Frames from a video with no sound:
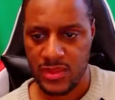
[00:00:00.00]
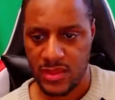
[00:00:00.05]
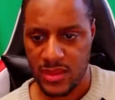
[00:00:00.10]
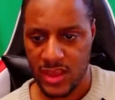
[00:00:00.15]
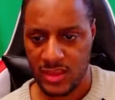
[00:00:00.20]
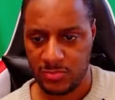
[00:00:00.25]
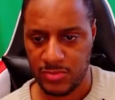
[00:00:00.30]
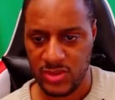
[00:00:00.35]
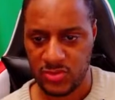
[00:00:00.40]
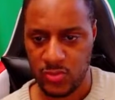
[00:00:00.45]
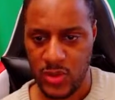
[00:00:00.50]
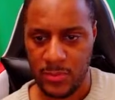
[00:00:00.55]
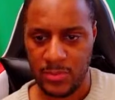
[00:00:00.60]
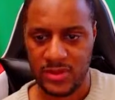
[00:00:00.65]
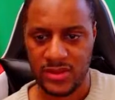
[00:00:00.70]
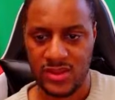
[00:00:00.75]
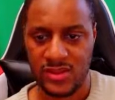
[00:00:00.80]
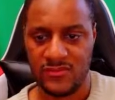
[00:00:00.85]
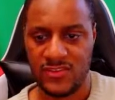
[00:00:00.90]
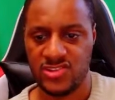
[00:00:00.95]
SPS
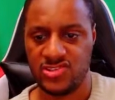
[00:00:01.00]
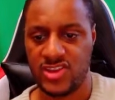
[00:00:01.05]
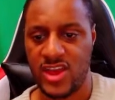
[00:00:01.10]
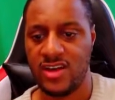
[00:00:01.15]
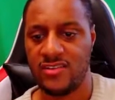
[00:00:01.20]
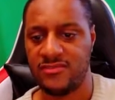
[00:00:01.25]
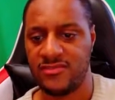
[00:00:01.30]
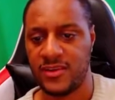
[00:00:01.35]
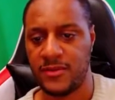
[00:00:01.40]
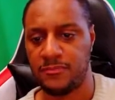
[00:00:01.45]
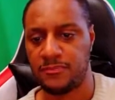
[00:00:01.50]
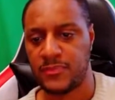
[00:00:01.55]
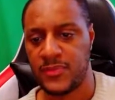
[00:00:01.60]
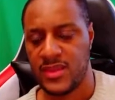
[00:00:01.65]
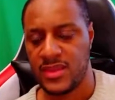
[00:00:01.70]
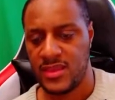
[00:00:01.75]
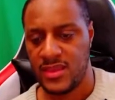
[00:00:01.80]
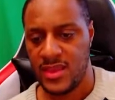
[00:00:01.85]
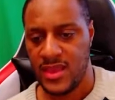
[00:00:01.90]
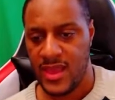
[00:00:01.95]
weapon, and adventure outfit.
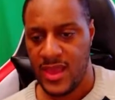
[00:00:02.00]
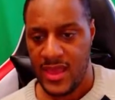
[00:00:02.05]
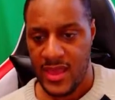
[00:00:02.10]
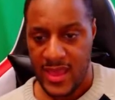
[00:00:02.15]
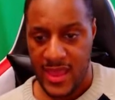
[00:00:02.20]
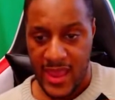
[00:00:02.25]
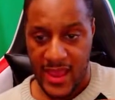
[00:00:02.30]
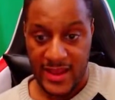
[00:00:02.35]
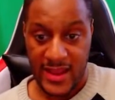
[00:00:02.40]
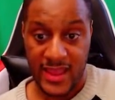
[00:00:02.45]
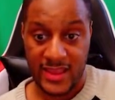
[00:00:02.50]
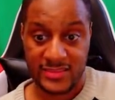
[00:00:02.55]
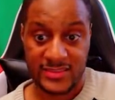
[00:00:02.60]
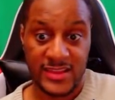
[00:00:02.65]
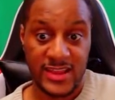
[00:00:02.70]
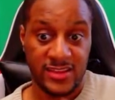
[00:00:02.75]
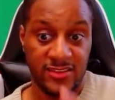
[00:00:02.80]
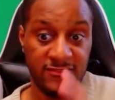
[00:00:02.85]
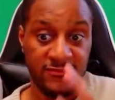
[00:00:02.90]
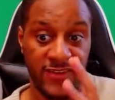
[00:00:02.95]
And like I said,
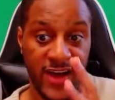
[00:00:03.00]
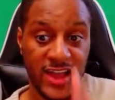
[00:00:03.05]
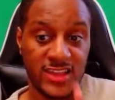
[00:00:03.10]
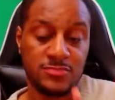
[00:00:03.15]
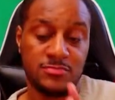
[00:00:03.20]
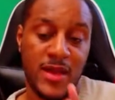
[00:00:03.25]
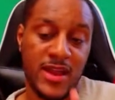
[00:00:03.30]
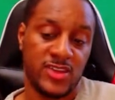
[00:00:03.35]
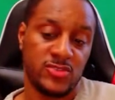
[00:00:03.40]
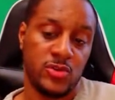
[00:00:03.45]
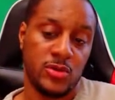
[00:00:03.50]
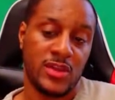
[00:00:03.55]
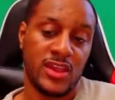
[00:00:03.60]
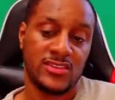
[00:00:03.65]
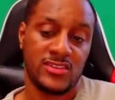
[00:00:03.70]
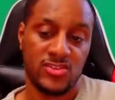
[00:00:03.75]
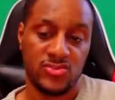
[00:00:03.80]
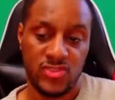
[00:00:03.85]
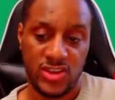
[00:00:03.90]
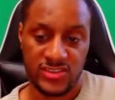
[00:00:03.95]
now the Vice Pack is where it
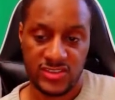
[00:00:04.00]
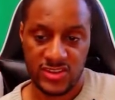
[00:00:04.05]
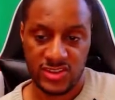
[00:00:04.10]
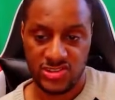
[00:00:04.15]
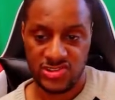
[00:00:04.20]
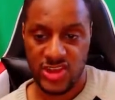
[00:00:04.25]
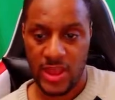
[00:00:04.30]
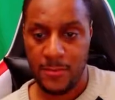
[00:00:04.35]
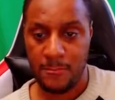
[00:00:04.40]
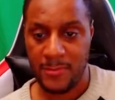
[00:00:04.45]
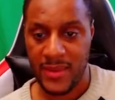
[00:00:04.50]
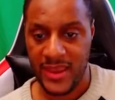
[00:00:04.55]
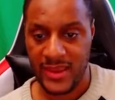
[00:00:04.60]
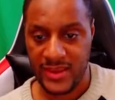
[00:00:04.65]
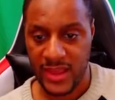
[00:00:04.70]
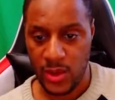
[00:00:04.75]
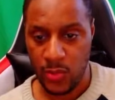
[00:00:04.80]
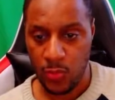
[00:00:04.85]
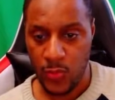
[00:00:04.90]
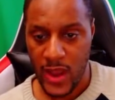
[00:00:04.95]
gets interesting.
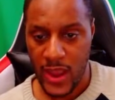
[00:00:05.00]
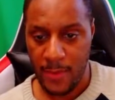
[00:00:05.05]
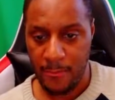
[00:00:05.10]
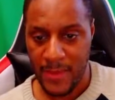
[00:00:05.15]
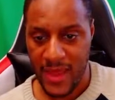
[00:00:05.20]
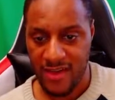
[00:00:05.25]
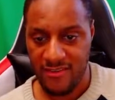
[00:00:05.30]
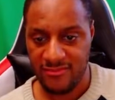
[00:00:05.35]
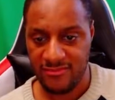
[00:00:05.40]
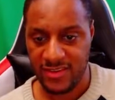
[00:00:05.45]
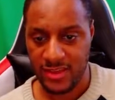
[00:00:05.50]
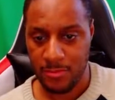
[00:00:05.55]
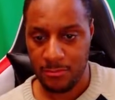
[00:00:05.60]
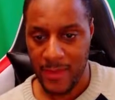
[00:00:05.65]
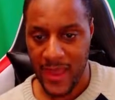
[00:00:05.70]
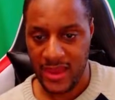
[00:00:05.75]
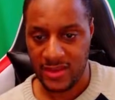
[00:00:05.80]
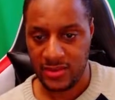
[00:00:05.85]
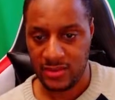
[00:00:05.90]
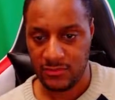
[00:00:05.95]
Champagne, a White Panther
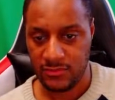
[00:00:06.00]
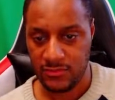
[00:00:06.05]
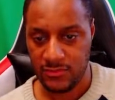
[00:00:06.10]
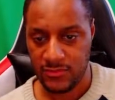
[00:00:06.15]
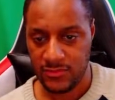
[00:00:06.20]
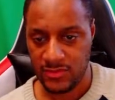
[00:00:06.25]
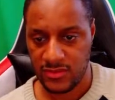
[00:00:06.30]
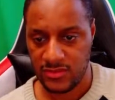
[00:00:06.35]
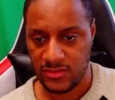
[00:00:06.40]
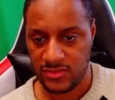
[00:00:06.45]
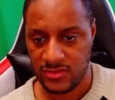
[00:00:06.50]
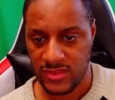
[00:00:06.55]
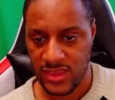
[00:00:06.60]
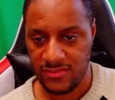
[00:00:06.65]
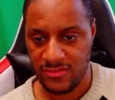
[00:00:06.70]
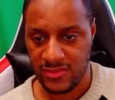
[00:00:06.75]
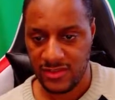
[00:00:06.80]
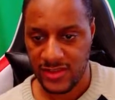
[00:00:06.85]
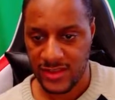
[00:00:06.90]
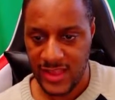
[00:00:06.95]
companion. So this is
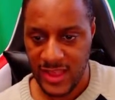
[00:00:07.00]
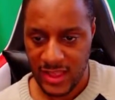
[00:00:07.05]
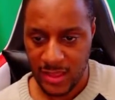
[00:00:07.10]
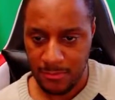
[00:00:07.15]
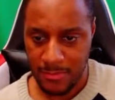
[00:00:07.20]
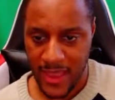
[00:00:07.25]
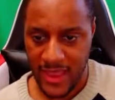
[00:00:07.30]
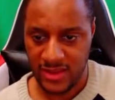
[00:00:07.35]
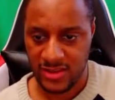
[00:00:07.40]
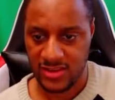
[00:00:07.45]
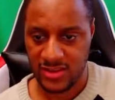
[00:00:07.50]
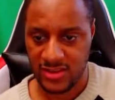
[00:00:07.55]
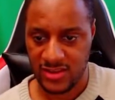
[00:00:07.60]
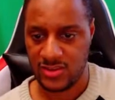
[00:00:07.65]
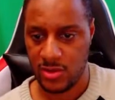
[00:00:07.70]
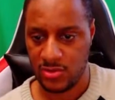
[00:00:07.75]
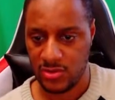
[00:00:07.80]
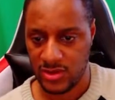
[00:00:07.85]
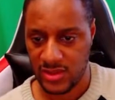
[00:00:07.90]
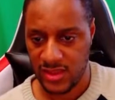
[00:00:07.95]
definitely a companion that's
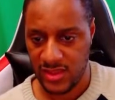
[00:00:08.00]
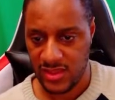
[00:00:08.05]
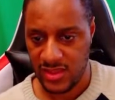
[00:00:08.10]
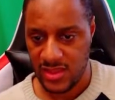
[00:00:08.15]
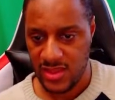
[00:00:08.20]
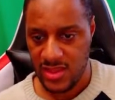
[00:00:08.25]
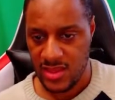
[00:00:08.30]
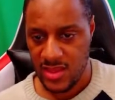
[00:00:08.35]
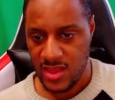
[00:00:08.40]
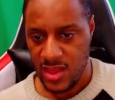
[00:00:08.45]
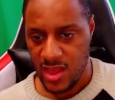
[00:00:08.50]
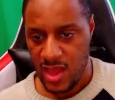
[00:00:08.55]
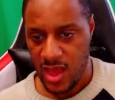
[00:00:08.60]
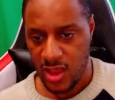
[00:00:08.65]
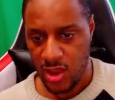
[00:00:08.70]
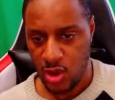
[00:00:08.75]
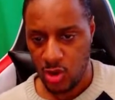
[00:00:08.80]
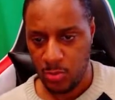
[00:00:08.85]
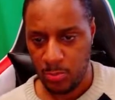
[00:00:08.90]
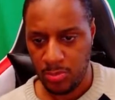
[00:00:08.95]
going on here.
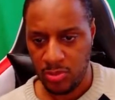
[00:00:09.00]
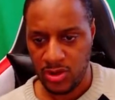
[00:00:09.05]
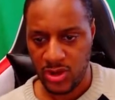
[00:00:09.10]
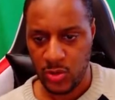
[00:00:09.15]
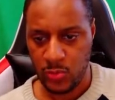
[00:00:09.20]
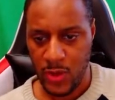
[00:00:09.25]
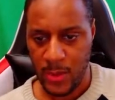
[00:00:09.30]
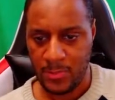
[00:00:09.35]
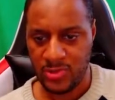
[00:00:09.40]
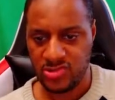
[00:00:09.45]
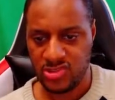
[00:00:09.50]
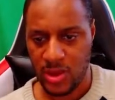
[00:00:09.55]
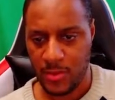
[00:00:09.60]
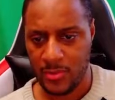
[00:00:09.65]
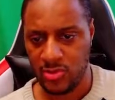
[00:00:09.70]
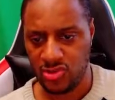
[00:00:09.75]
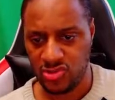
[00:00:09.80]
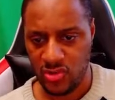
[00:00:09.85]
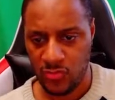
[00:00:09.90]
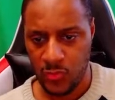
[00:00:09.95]
A gold bullion weapon charm.
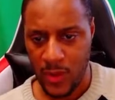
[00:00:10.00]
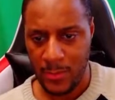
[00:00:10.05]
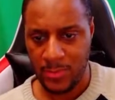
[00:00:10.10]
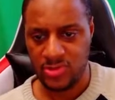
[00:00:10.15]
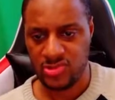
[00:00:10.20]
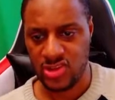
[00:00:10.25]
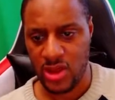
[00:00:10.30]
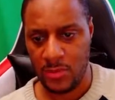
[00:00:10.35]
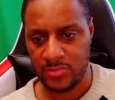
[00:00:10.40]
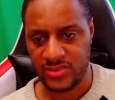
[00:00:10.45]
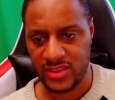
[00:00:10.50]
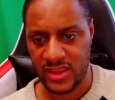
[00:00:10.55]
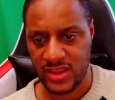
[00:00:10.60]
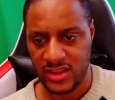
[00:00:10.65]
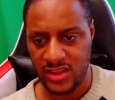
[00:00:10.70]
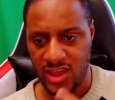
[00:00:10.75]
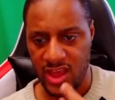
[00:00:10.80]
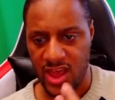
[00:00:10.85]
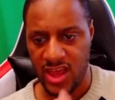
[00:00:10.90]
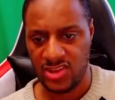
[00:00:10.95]
I'm not sure if weapon charms,
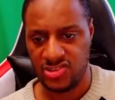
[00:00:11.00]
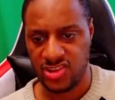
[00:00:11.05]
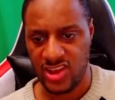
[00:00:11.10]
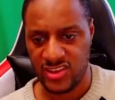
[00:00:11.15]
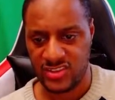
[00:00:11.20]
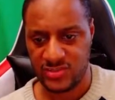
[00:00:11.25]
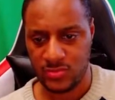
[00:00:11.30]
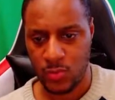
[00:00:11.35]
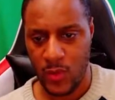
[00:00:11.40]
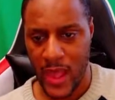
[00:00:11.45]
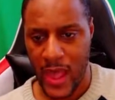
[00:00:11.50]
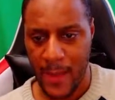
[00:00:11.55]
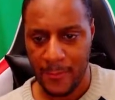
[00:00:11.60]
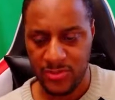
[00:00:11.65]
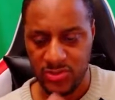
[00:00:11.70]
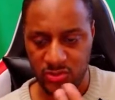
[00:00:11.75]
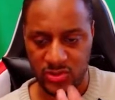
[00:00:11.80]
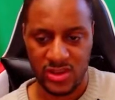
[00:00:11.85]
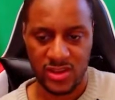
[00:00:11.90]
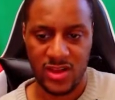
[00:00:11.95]
again, adjust what
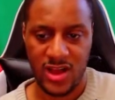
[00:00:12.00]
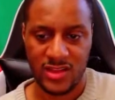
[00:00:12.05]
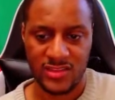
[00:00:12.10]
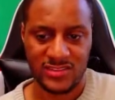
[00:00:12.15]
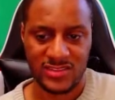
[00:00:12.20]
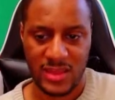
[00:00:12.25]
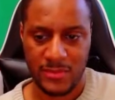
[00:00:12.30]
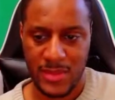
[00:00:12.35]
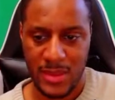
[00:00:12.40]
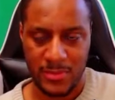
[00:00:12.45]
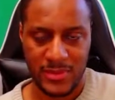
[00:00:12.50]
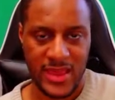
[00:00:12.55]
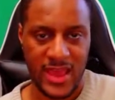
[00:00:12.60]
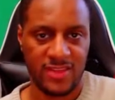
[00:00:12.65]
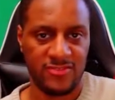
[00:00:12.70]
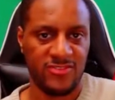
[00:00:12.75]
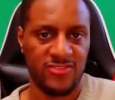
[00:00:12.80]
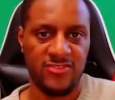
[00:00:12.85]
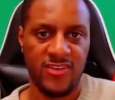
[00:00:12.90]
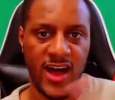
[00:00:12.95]
happens with your guns, like maybe they
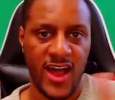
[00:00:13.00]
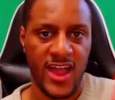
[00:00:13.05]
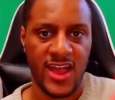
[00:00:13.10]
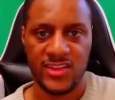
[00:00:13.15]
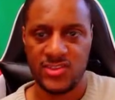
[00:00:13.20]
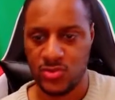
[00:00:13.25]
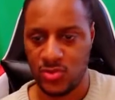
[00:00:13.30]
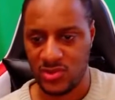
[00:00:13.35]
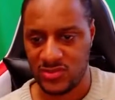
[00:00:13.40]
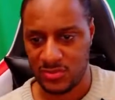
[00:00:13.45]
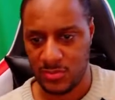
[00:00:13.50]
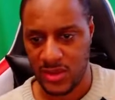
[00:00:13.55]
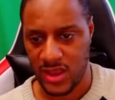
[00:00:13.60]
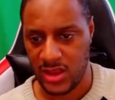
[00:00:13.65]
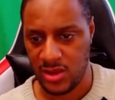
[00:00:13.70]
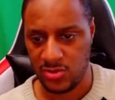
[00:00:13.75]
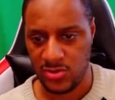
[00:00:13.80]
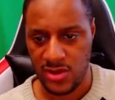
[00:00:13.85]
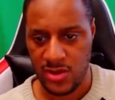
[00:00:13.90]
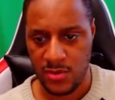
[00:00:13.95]
add fire to it or something,
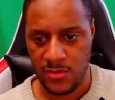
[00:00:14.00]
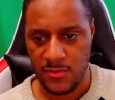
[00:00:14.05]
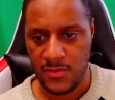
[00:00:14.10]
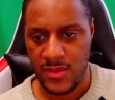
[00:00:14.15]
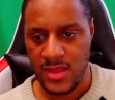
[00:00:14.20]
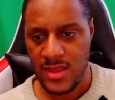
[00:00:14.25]
I don't know.